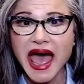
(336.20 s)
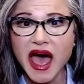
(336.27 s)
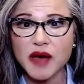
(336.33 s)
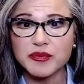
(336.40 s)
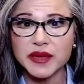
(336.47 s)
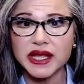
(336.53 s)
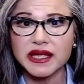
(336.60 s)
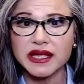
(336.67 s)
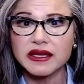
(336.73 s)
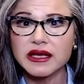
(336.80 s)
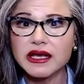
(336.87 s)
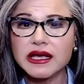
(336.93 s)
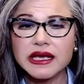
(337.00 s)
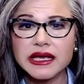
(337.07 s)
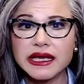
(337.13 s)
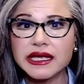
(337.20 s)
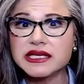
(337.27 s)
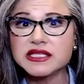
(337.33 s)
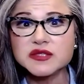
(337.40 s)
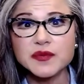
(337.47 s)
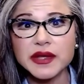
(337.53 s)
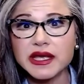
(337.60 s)
to happen.
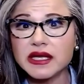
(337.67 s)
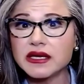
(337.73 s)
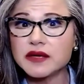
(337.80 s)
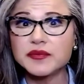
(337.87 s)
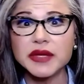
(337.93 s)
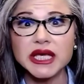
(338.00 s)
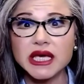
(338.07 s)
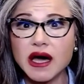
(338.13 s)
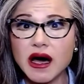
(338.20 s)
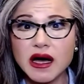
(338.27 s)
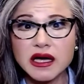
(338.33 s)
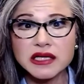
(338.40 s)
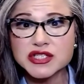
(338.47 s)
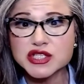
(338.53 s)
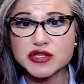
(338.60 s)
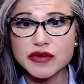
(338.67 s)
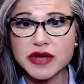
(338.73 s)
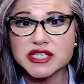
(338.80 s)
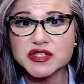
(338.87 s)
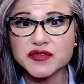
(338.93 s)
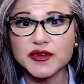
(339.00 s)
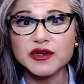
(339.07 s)
It has been a beyond
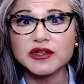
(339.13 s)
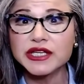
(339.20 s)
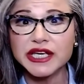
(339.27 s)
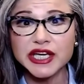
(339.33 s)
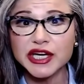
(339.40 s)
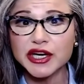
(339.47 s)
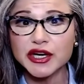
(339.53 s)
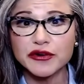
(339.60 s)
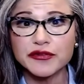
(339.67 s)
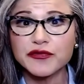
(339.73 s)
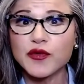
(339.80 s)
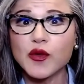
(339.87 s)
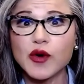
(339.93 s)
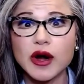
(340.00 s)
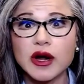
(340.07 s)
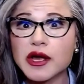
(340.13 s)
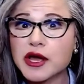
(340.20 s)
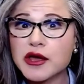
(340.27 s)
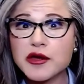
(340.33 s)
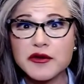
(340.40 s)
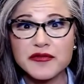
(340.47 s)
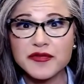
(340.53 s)
stressful year for
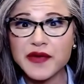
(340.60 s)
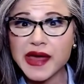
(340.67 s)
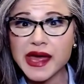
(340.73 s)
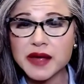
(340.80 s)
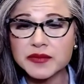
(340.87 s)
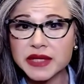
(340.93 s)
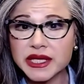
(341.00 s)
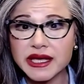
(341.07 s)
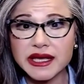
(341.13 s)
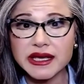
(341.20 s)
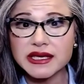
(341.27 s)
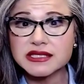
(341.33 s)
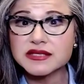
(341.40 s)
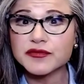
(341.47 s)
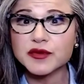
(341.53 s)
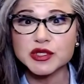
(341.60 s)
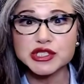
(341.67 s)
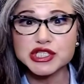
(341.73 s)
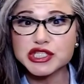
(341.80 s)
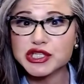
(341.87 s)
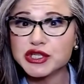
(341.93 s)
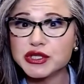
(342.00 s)
families,
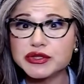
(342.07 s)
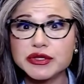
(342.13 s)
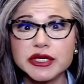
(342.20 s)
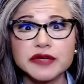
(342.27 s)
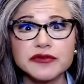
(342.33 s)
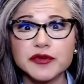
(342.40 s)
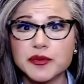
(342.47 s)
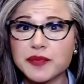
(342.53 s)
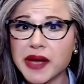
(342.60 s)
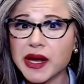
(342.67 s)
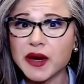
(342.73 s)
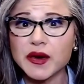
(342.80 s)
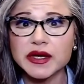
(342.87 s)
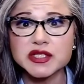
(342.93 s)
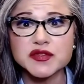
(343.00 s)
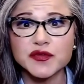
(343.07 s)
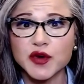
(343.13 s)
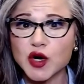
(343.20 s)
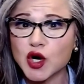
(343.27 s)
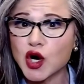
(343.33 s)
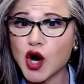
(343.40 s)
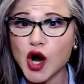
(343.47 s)
for children, for parents,
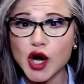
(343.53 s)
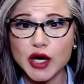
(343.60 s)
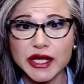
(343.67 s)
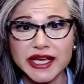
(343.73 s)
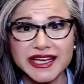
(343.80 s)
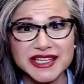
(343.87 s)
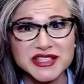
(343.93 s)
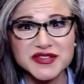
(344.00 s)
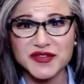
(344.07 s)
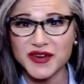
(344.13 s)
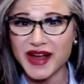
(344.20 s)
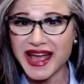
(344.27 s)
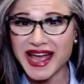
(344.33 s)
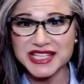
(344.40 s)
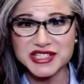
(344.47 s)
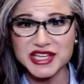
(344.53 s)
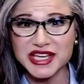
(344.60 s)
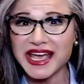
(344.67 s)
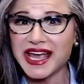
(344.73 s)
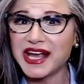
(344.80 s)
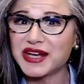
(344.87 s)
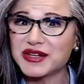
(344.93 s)
for guardians, for
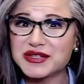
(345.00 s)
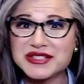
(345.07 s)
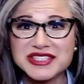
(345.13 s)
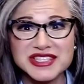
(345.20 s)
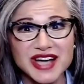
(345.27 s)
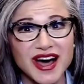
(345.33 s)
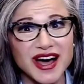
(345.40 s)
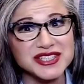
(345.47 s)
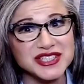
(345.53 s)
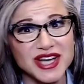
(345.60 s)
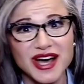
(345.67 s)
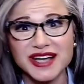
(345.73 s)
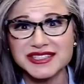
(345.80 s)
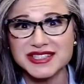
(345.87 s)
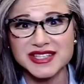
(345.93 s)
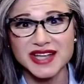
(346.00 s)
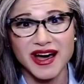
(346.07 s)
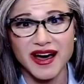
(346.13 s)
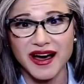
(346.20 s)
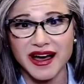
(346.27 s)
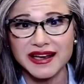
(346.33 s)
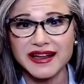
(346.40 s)
educators, dot, dot,
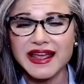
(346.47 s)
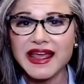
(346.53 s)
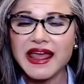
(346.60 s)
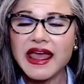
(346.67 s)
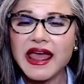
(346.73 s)
dot.